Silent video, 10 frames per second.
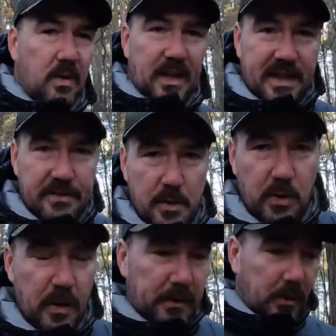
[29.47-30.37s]
I'll give you a
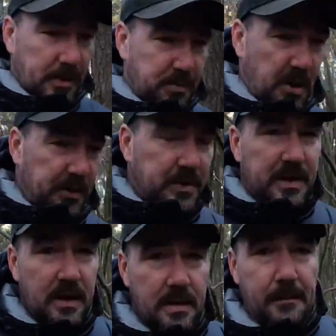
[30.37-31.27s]
quick look at the
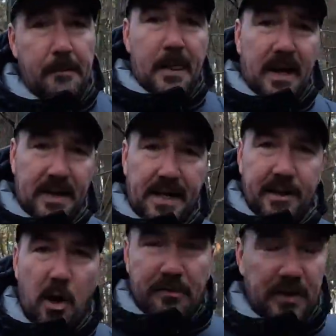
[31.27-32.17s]
product, I'll get a
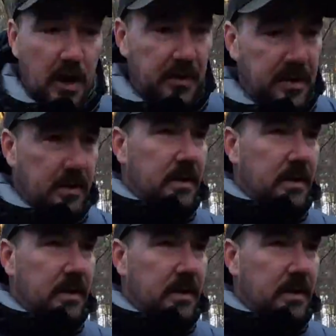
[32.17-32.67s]
coffee on,